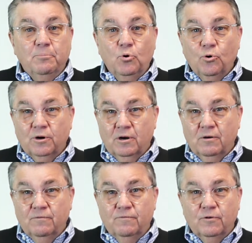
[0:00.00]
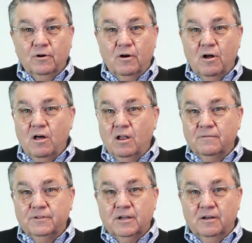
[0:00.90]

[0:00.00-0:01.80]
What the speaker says: portal for all of the